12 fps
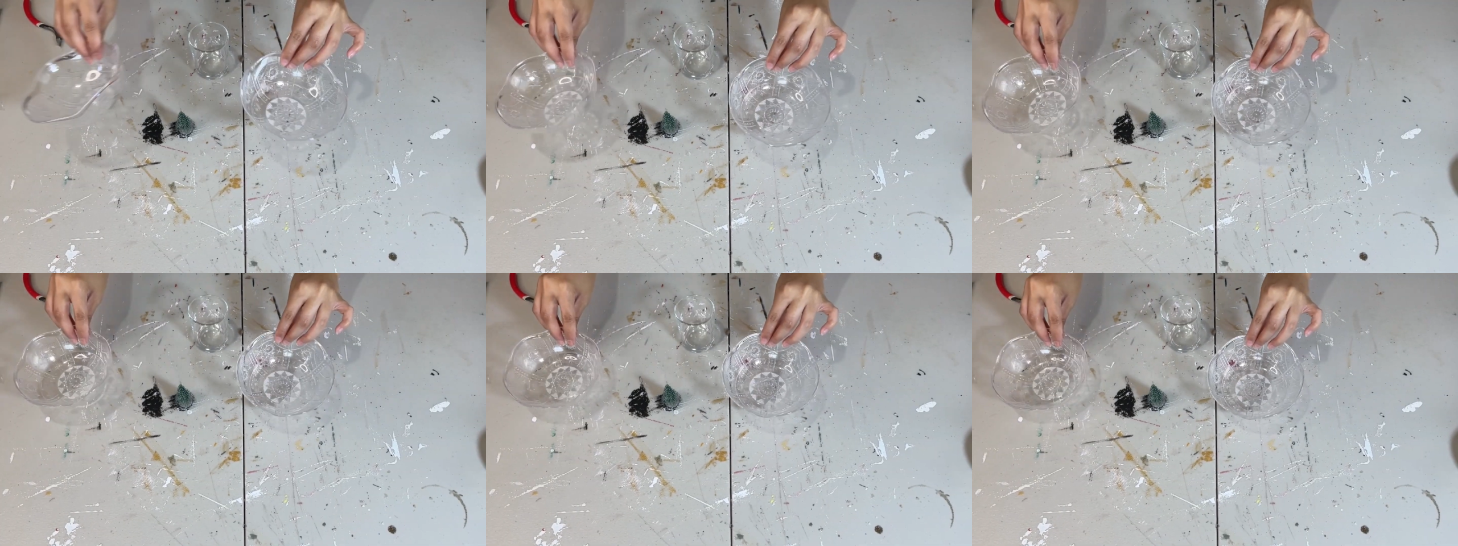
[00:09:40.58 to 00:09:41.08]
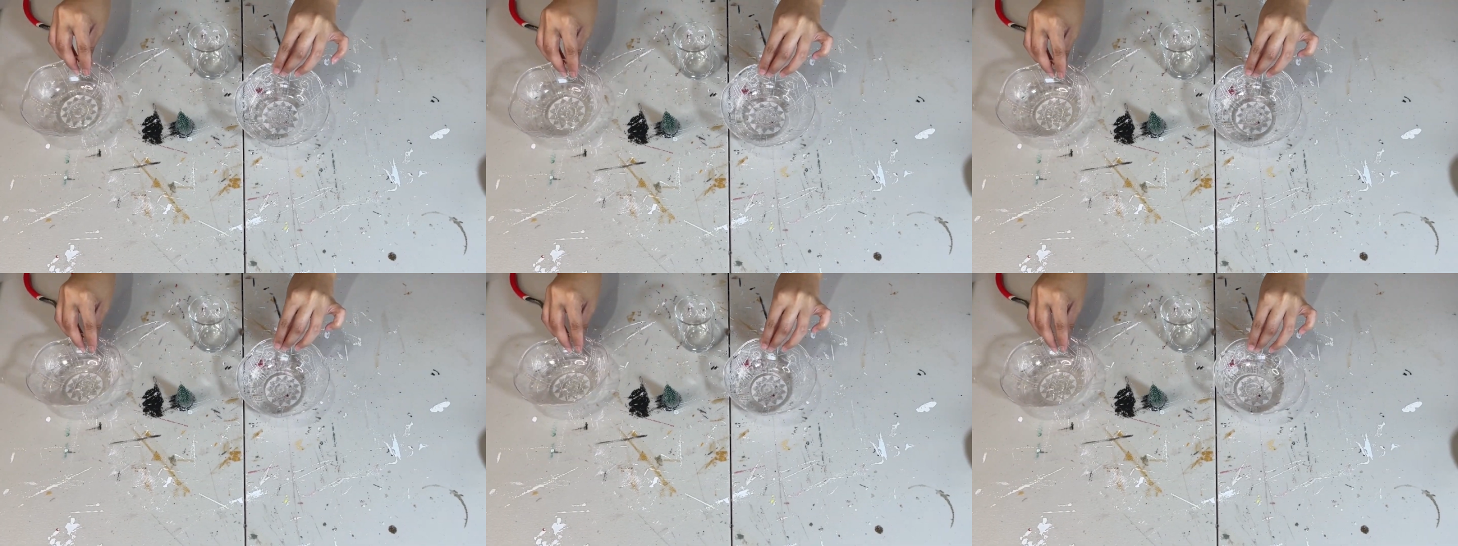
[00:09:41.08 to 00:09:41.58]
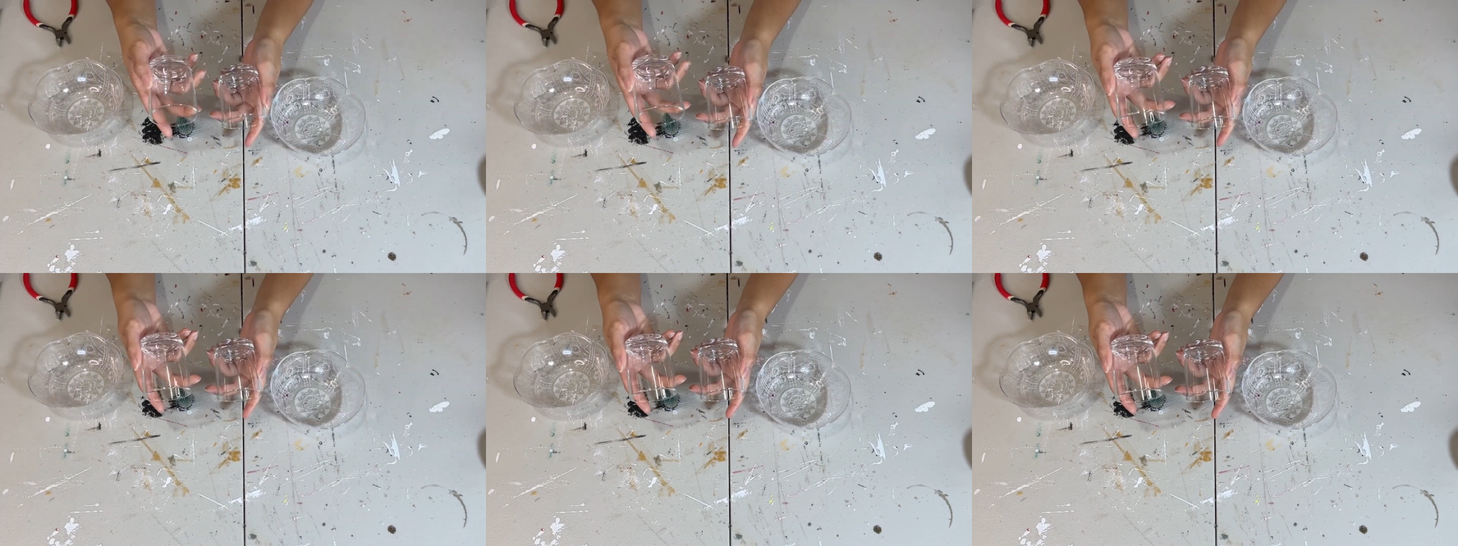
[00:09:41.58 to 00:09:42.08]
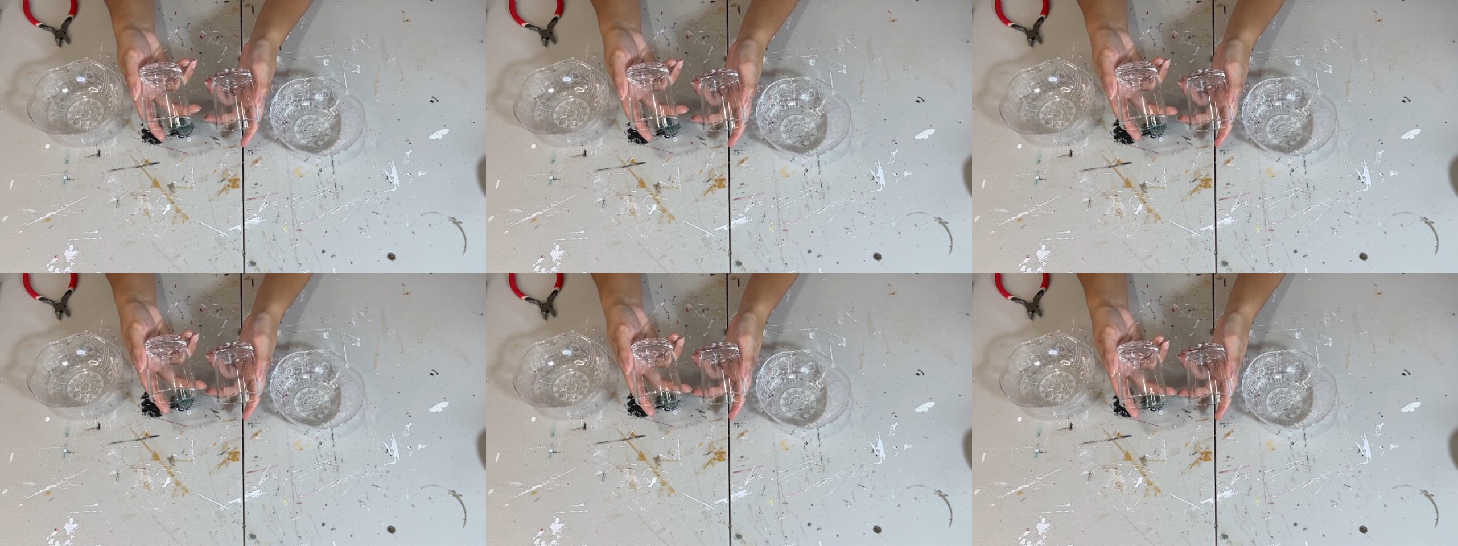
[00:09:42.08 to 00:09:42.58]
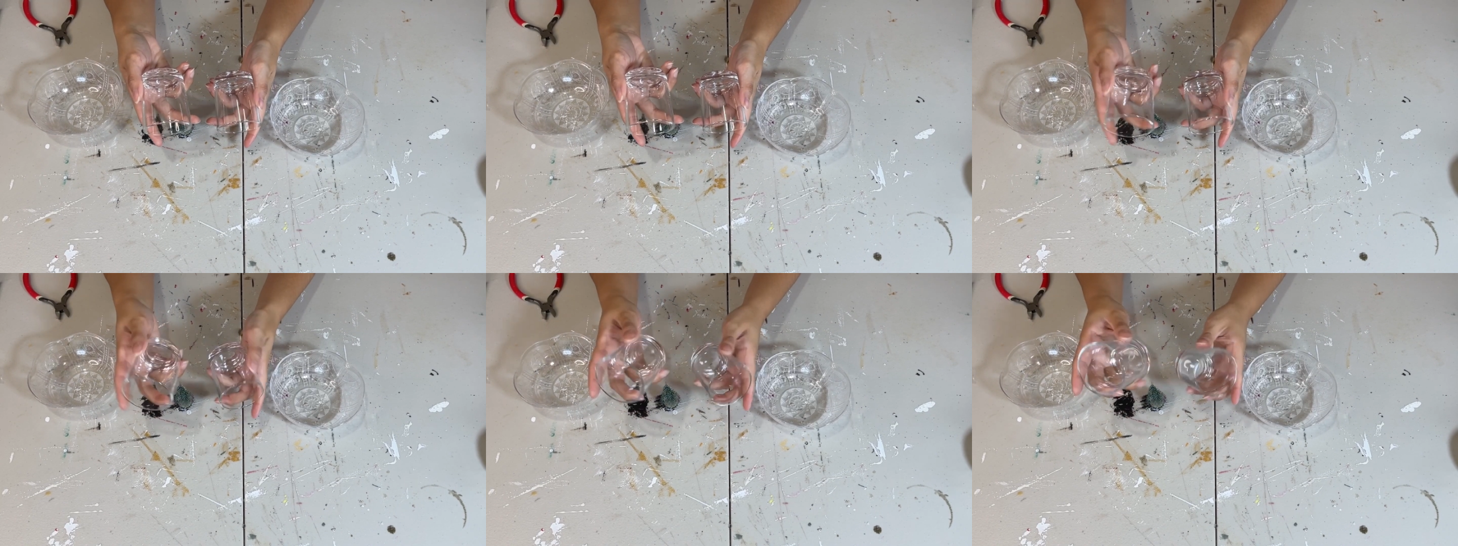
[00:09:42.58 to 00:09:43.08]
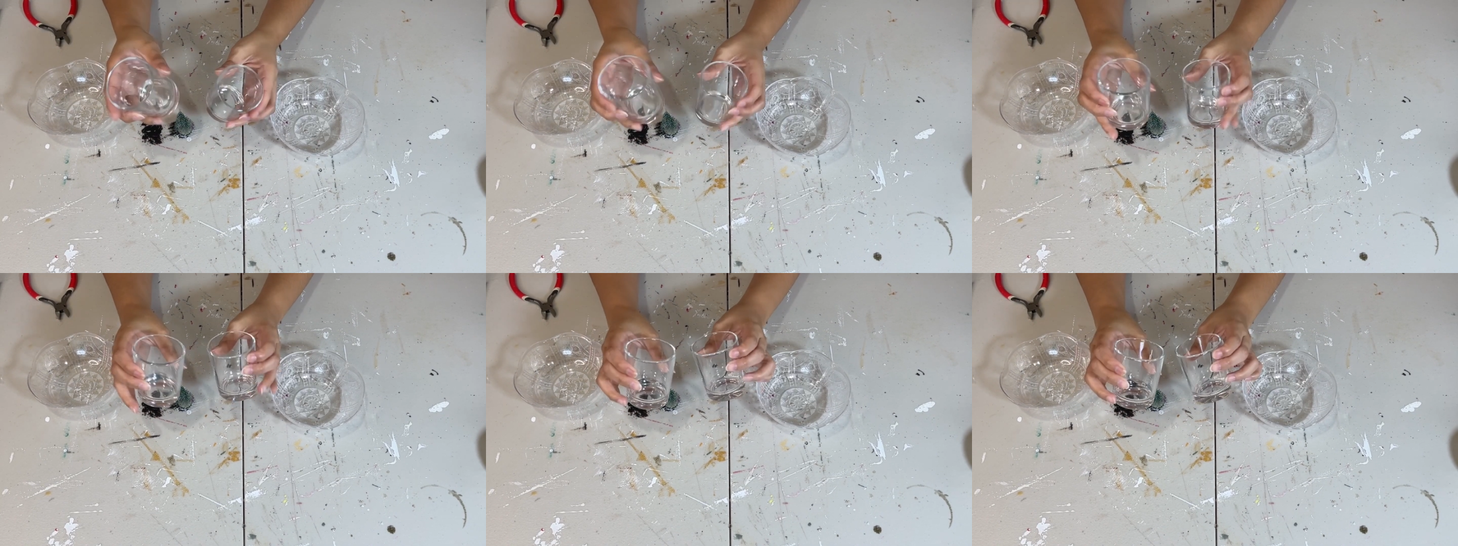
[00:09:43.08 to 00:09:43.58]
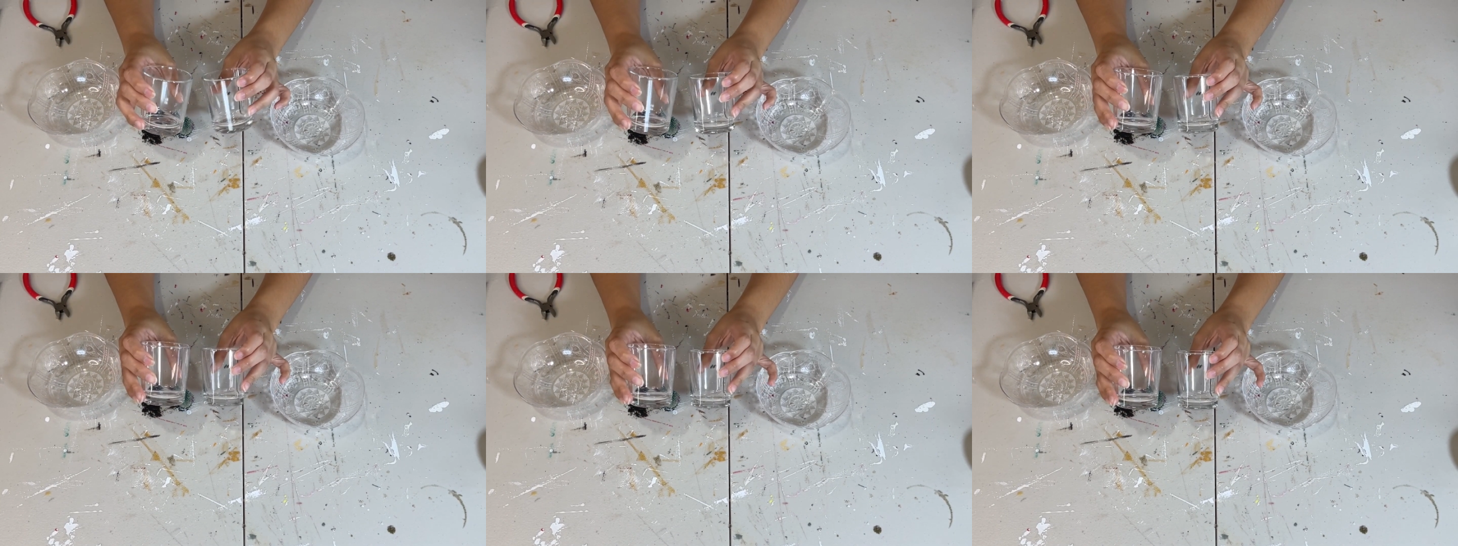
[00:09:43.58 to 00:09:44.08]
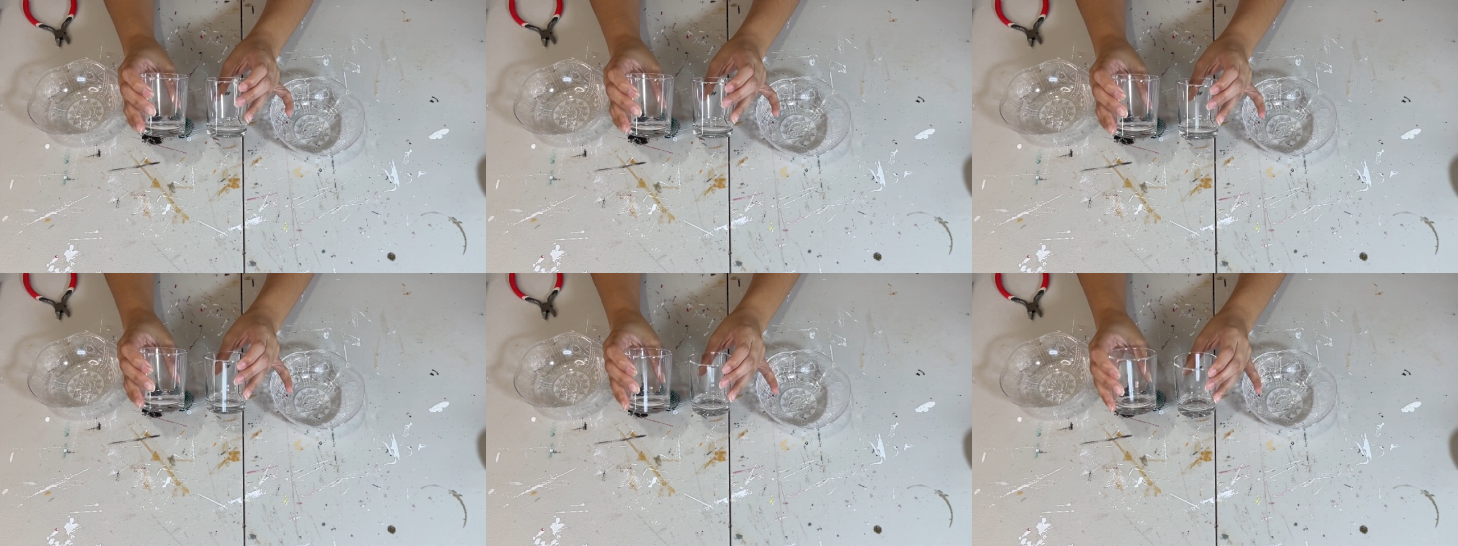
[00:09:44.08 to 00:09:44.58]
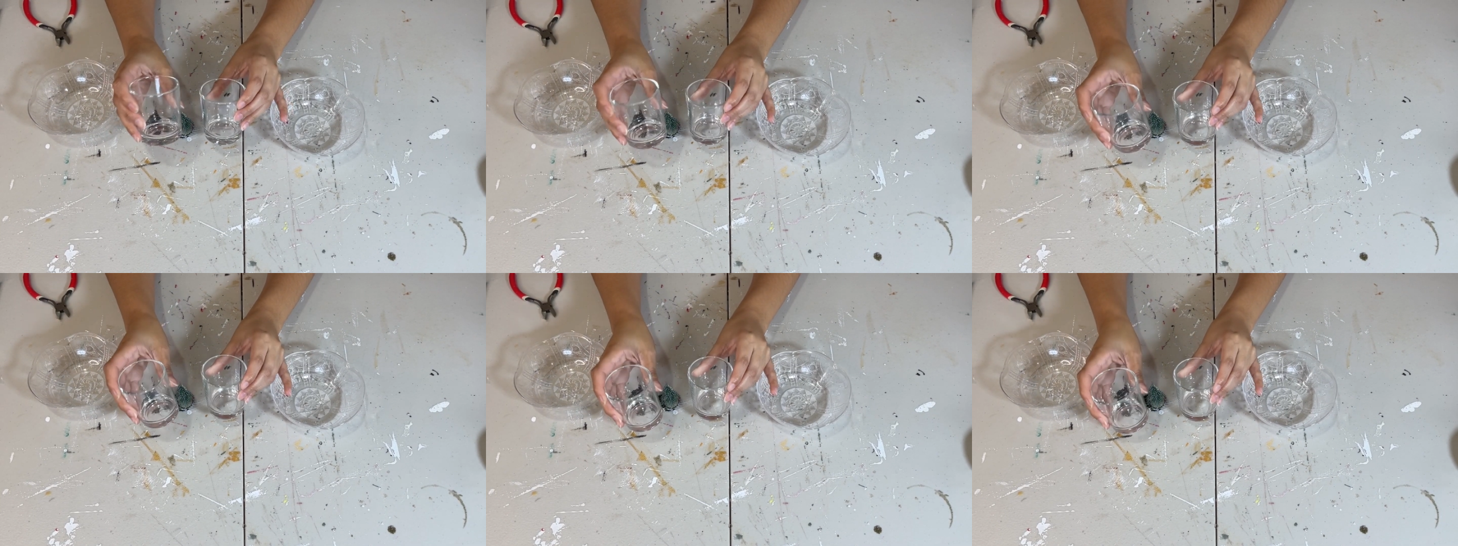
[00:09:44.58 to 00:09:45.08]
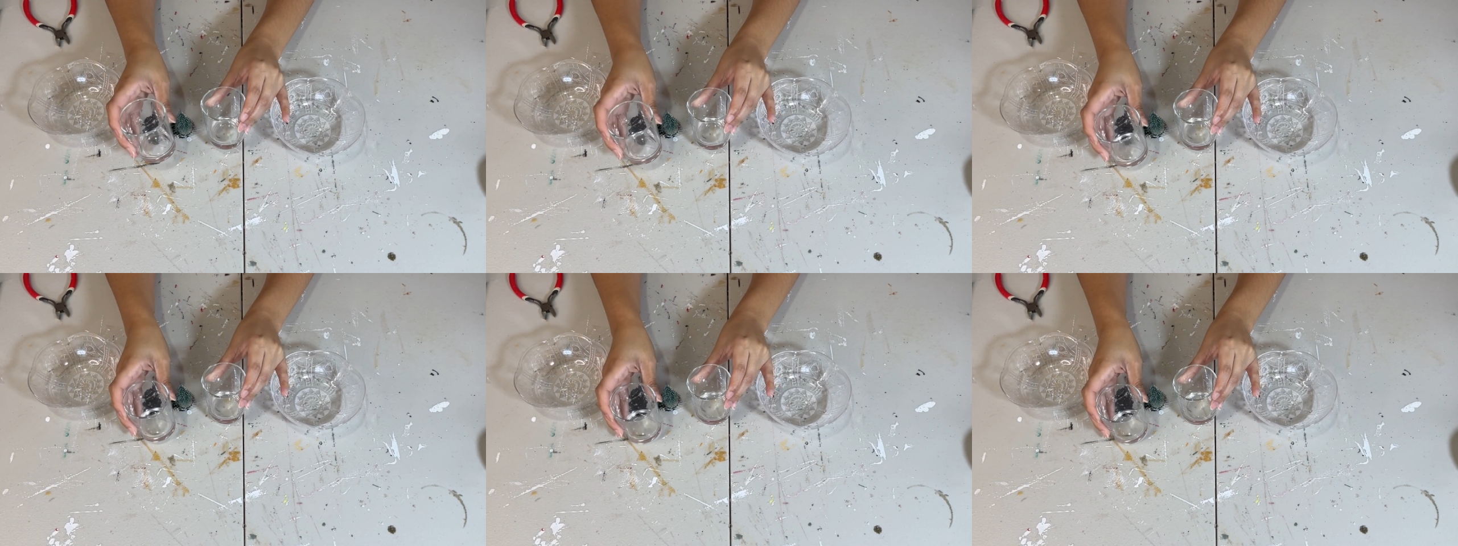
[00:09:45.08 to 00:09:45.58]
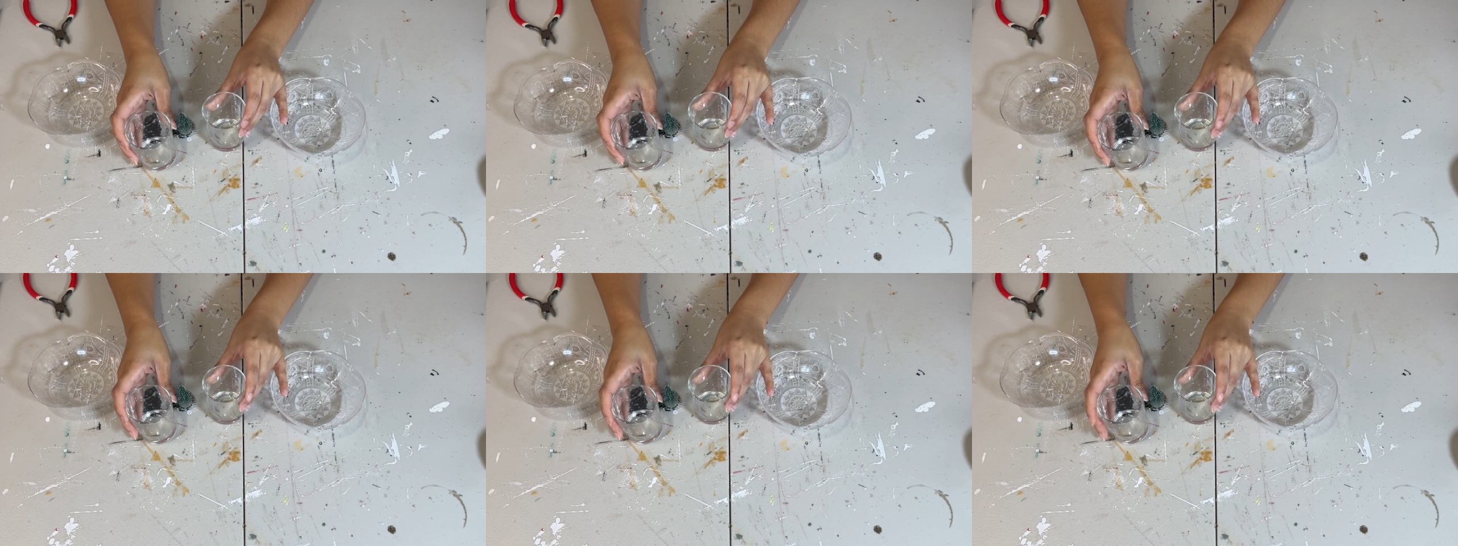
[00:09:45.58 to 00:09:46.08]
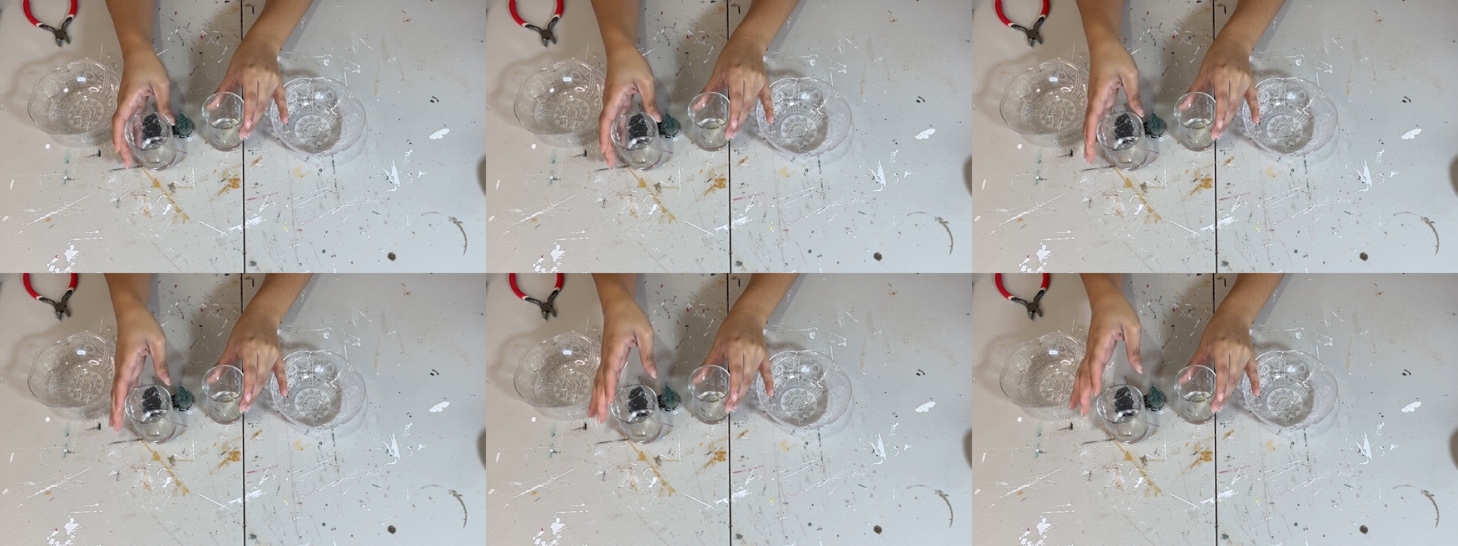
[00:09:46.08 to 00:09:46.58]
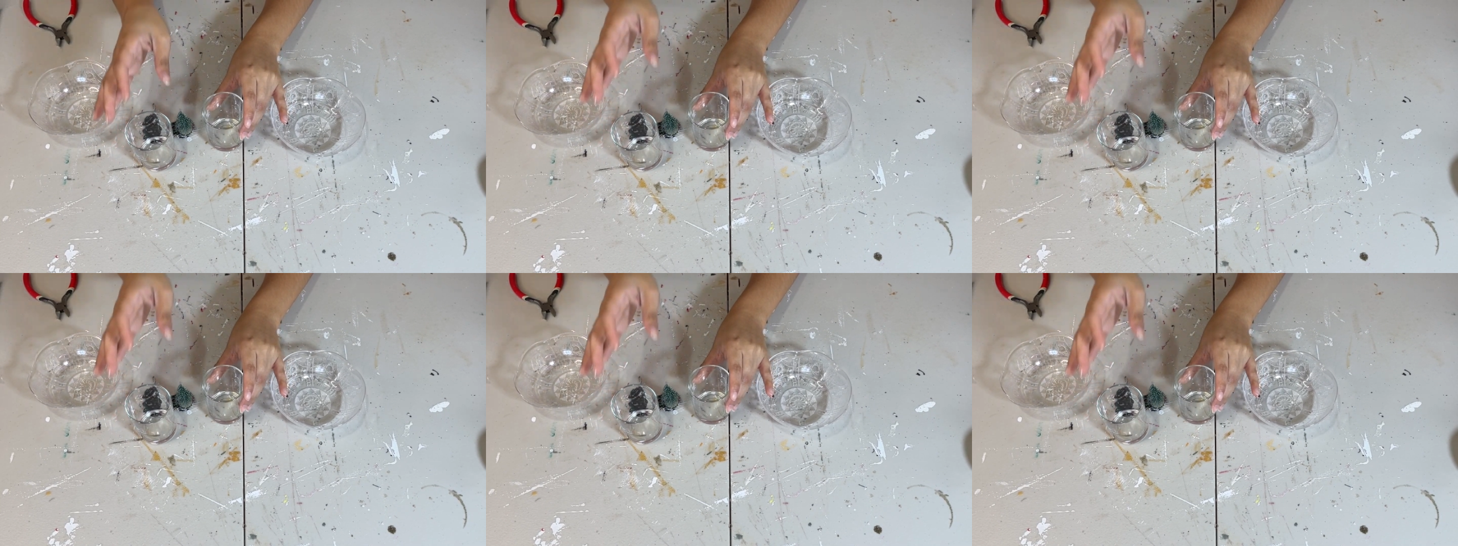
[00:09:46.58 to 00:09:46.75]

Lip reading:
(no speaker visible)